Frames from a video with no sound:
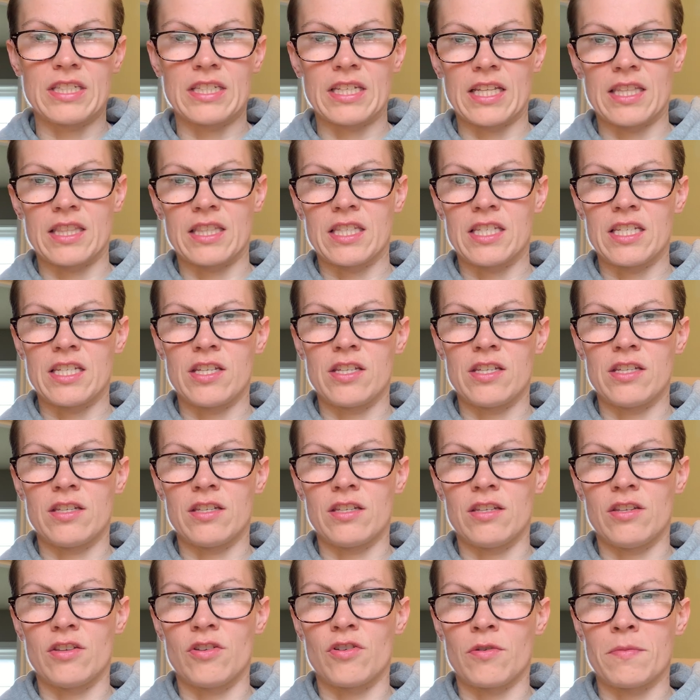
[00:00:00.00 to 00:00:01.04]
set the
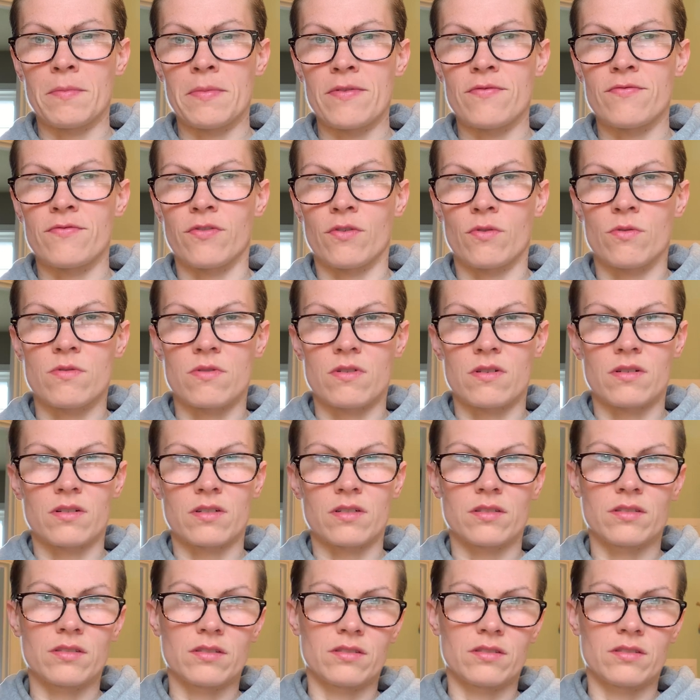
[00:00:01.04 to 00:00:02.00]
year before.